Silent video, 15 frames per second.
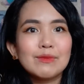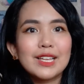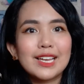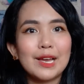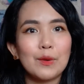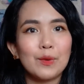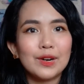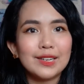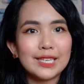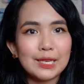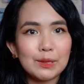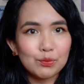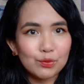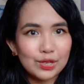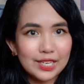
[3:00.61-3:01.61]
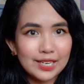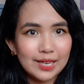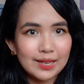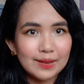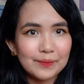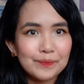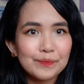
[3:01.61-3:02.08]
Like I want to
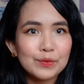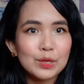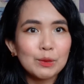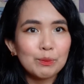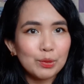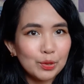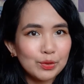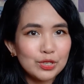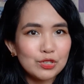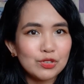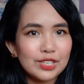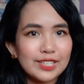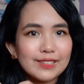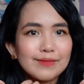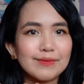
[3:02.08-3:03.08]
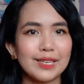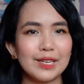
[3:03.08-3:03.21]
reading poetry.